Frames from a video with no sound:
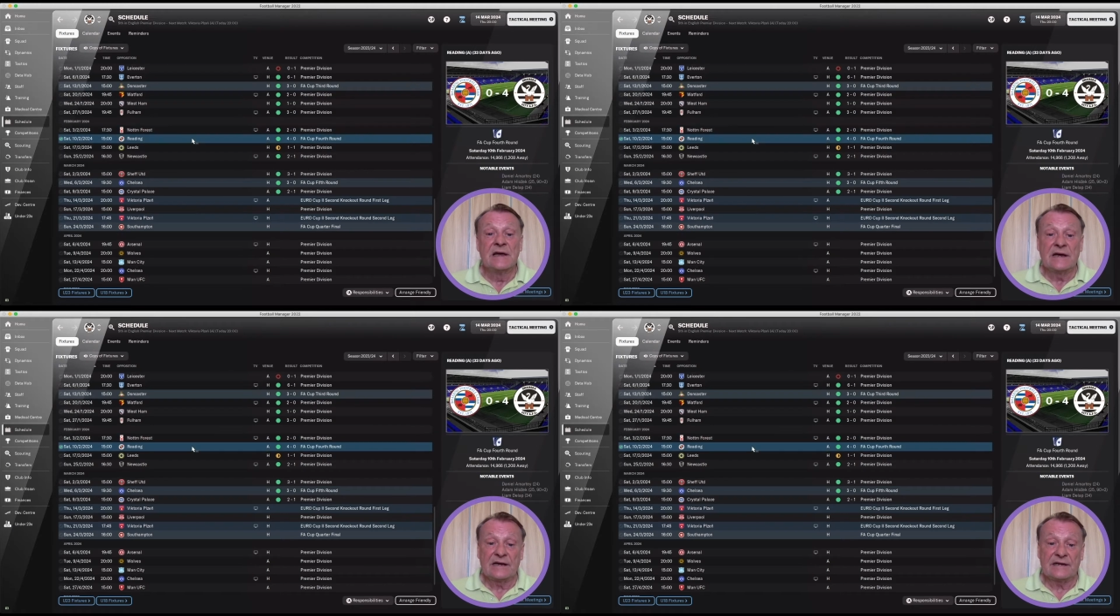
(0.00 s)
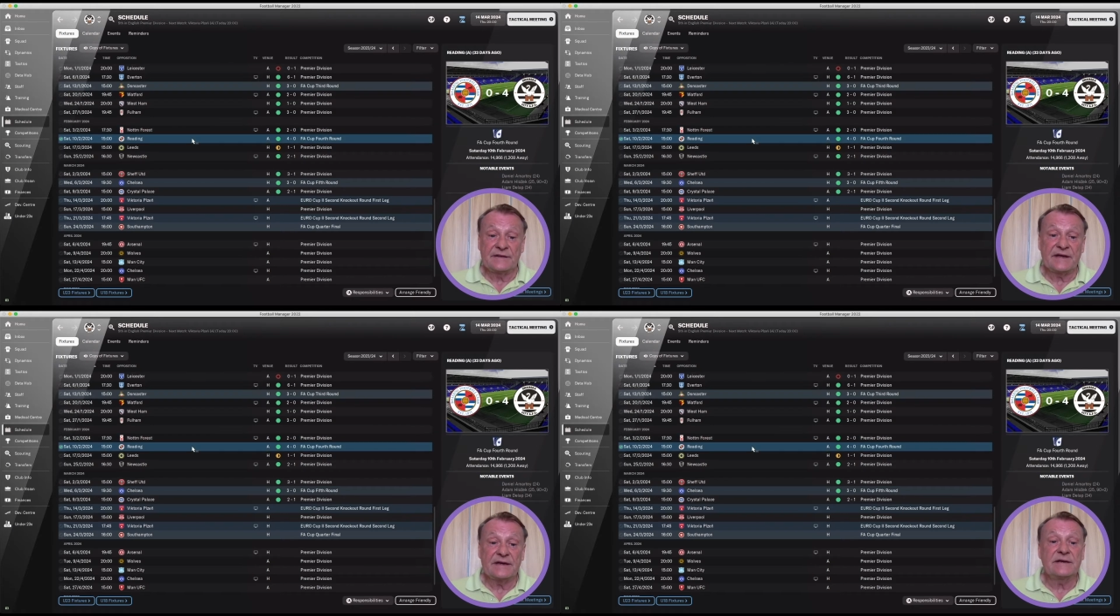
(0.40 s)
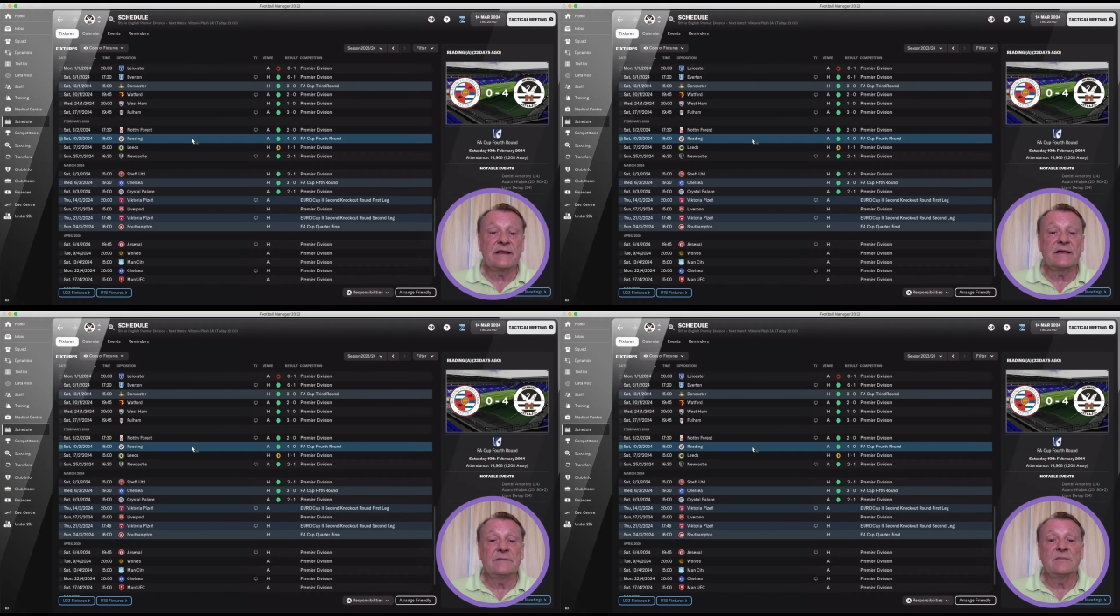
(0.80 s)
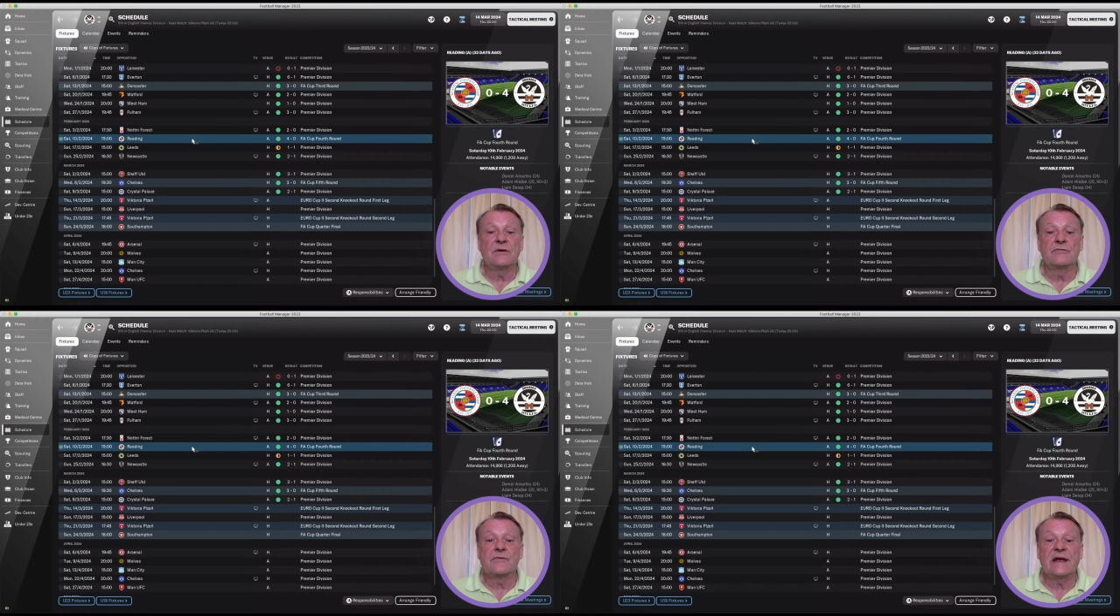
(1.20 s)
and then came
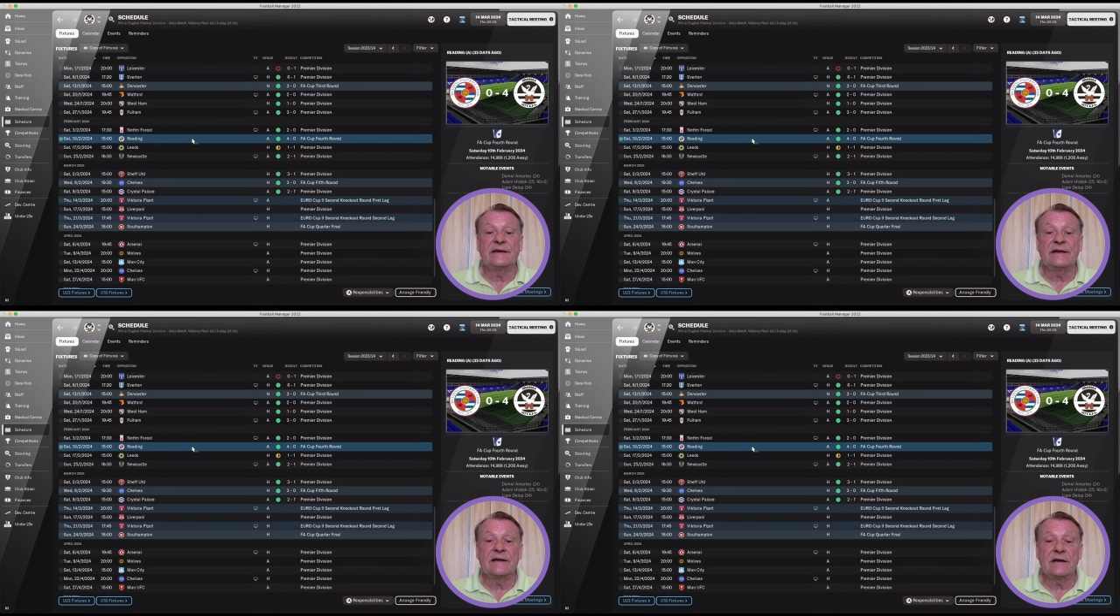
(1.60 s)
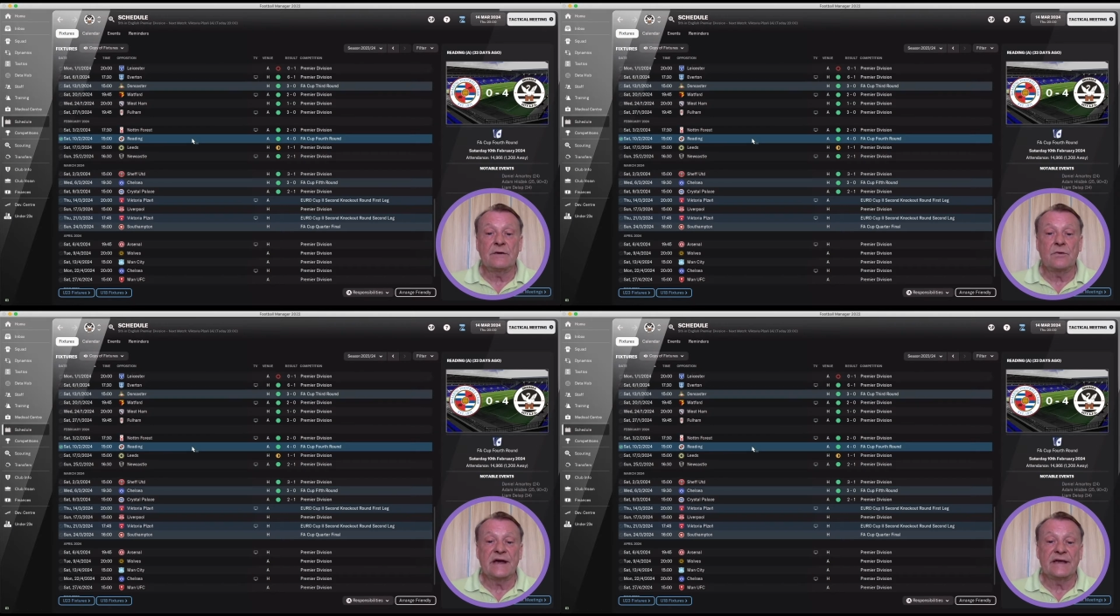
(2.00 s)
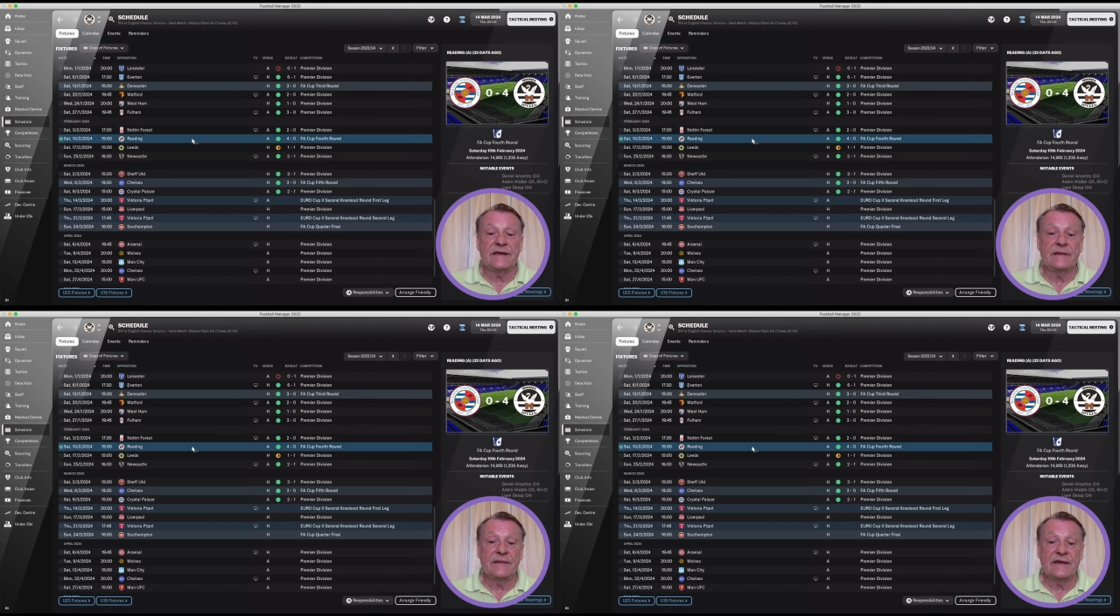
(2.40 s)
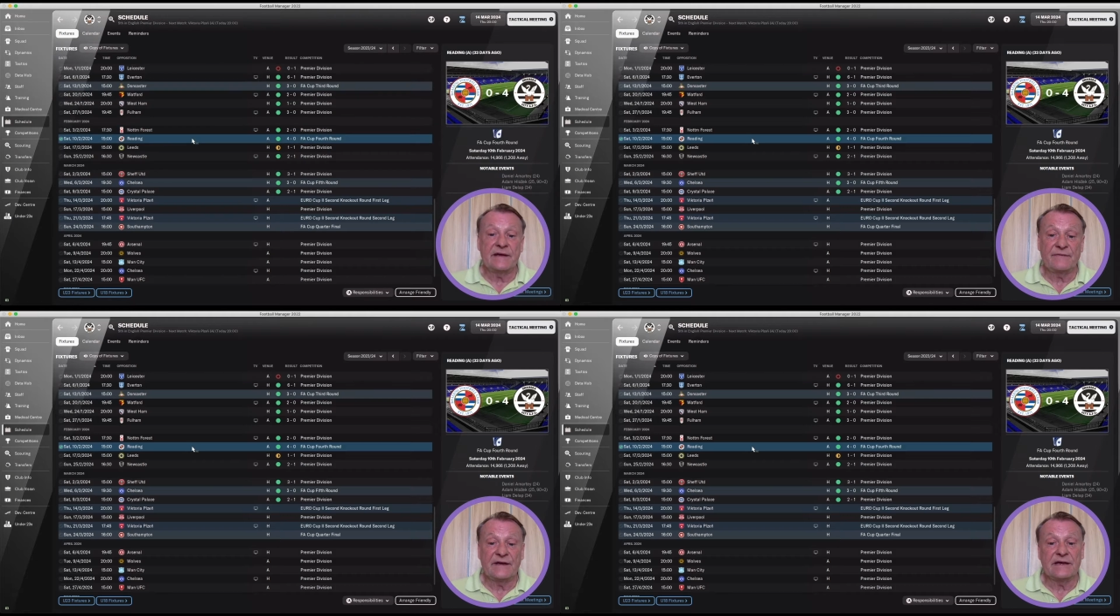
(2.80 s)
Reading away in the
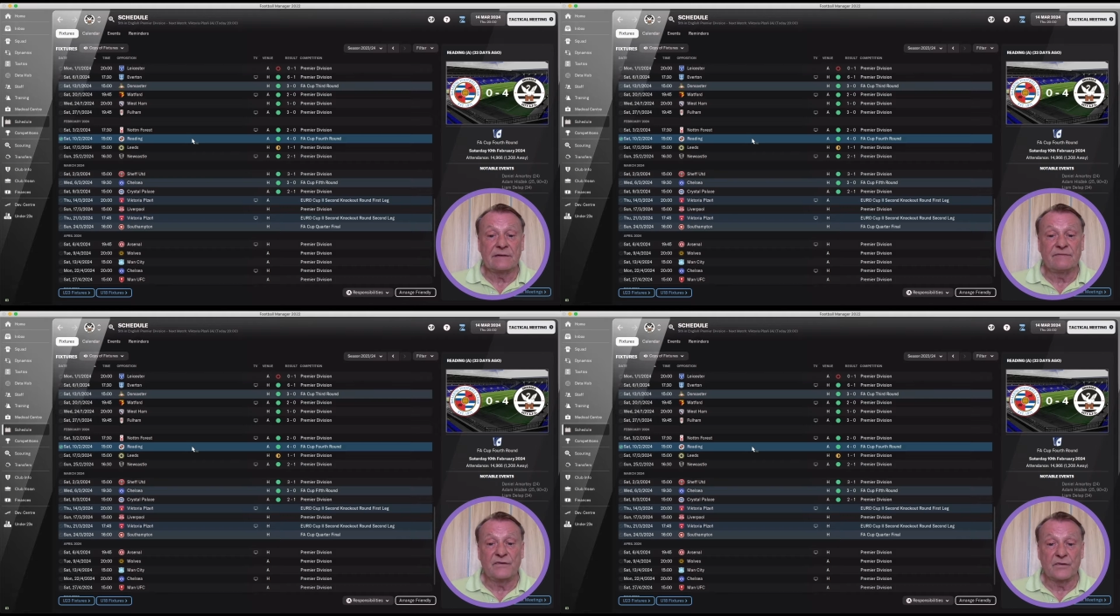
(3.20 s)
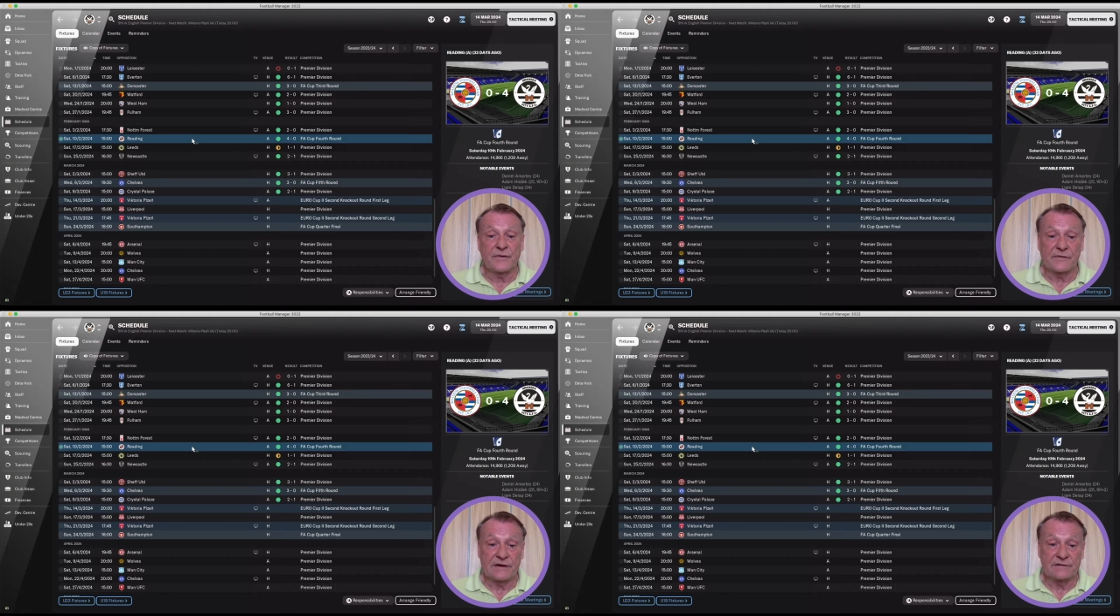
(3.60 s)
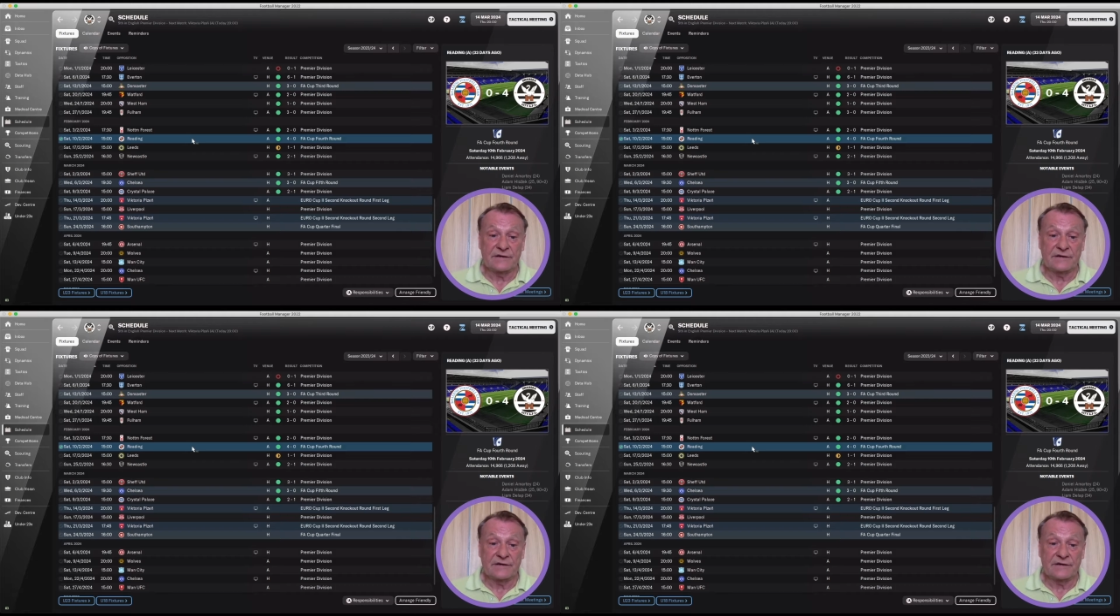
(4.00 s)
FA Cup 4th round,